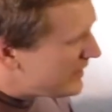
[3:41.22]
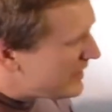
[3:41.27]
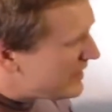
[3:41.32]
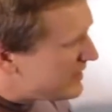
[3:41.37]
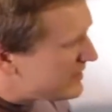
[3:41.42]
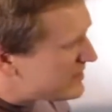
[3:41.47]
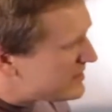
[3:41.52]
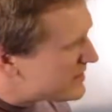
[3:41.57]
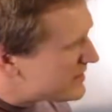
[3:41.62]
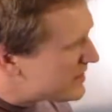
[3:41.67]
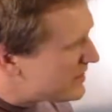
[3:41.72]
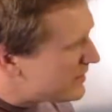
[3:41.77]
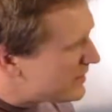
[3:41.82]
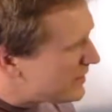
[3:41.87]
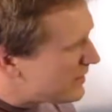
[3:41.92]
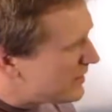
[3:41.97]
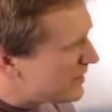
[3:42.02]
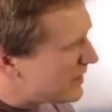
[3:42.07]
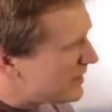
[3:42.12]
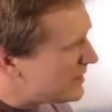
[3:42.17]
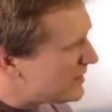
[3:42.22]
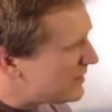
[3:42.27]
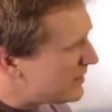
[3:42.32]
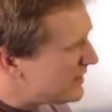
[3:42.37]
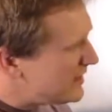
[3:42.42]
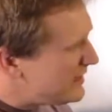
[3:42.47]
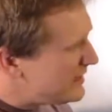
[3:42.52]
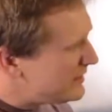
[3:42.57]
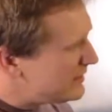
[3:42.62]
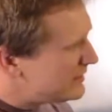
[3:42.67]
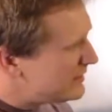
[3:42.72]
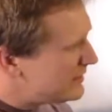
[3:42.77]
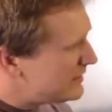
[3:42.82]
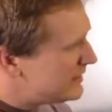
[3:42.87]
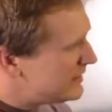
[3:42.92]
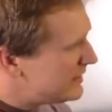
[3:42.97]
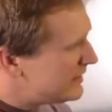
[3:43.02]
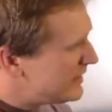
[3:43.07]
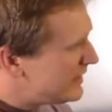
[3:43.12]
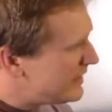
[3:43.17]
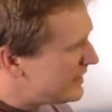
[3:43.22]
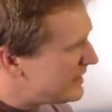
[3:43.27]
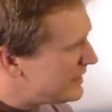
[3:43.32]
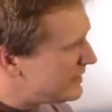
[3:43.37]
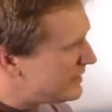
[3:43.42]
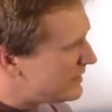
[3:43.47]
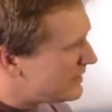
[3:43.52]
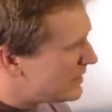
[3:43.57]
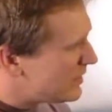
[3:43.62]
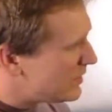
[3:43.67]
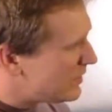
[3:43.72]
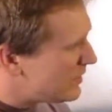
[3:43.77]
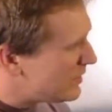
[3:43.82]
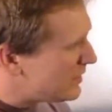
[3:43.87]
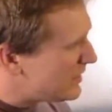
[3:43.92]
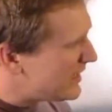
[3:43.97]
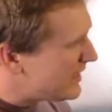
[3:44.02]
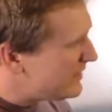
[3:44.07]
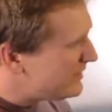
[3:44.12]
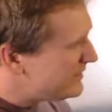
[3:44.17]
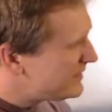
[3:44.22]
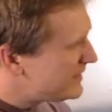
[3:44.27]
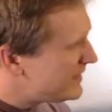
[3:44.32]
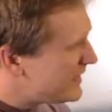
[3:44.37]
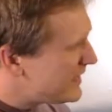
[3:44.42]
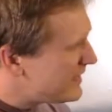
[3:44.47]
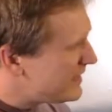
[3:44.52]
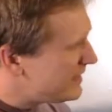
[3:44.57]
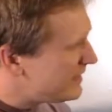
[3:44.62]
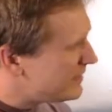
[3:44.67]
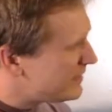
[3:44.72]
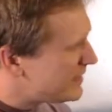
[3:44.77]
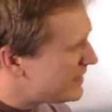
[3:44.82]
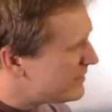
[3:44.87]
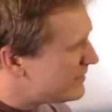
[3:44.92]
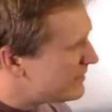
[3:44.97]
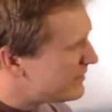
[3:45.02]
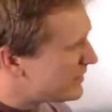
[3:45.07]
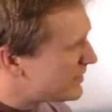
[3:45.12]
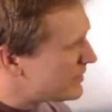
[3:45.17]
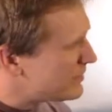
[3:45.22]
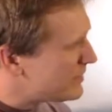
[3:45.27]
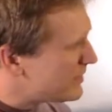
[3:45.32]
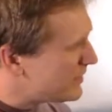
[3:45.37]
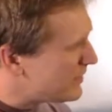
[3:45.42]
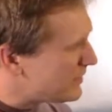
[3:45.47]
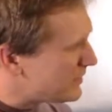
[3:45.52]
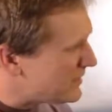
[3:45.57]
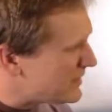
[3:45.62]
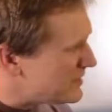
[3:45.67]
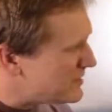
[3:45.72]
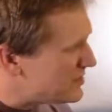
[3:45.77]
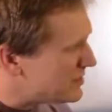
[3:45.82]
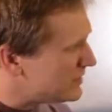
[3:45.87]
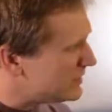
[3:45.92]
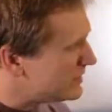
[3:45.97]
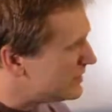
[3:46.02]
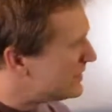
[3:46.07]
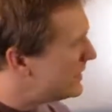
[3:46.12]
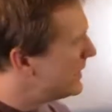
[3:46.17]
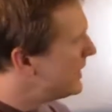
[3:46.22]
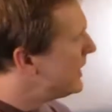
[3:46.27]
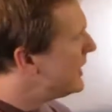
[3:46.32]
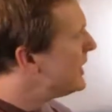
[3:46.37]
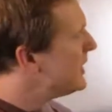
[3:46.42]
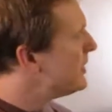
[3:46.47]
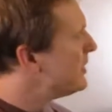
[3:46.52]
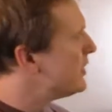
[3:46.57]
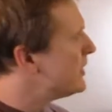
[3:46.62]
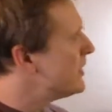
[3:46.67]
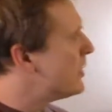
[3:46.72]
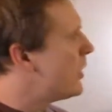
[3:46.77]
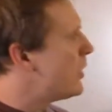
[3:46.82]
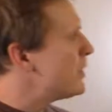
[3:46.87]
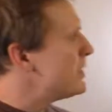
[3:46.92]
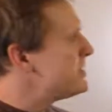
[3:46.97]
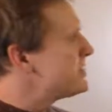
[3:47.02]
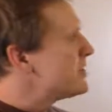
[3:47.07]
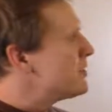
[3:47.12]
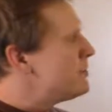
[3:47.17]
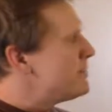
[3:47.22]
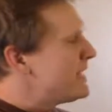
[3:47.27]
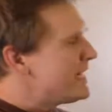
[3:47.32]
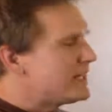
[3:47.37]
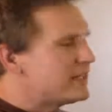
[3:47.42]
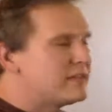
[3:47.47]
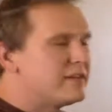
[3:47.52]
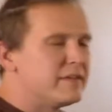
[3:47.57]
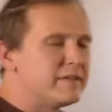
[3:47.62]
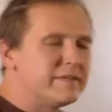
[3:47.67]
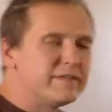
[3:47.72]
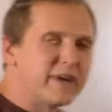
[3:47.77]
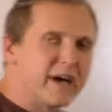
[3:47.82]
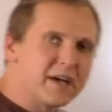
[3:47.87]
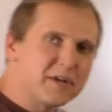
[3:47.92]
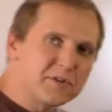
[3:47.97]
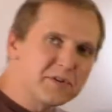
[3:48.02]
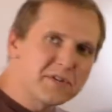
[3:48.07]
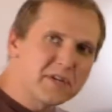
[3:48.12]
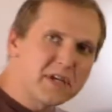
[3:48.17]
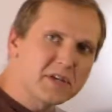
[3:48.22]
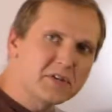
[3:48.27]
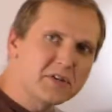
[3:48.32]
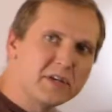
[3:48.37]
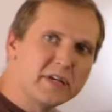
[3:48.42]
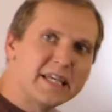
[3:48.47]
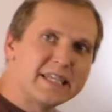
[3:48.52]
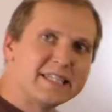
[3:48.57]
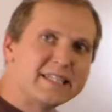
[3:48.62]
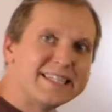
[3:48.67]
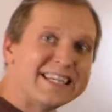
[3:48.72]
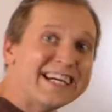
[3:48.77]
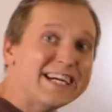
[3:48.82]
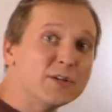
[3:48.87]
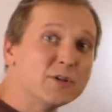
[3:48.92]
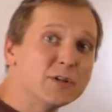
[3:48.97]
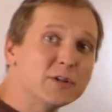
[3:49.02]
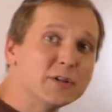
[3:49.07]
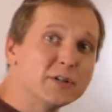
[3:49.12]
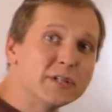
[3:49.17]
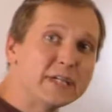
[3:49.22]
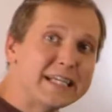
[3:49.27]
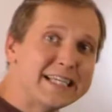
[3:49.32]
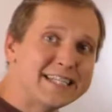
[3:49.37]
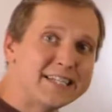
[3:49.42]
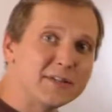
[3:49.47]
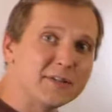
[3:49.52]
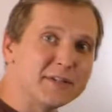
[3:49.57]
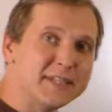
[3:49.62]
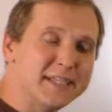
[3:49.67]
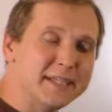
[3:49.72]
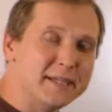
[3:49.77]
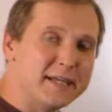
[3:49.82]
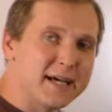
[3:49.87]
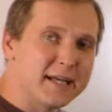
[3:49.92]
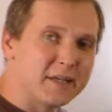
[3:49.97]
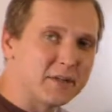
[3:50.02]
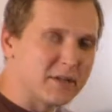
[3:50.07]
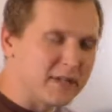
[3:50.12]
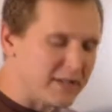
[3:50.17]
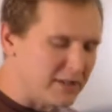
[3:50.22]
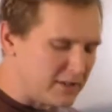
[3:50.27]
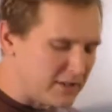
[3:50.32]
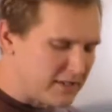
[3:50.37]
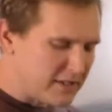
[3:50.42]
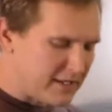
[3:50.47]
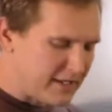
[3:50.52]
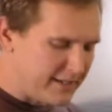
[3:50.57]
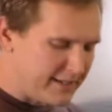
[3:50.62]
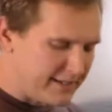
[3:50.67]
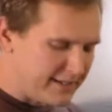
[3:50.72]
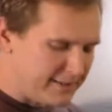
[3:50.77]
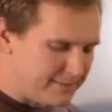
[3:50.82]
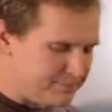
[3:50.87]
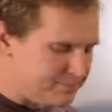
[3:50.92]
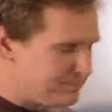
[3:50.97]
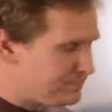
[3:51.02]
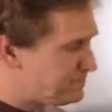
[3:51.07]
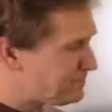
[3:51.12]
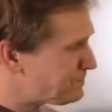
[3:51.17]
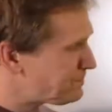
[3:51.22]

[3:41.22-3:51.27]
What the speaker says: and then center-click on Delete, and then go to the left and then confirm the deletion. You can always go back to the File section in Downloader and delete at a later time.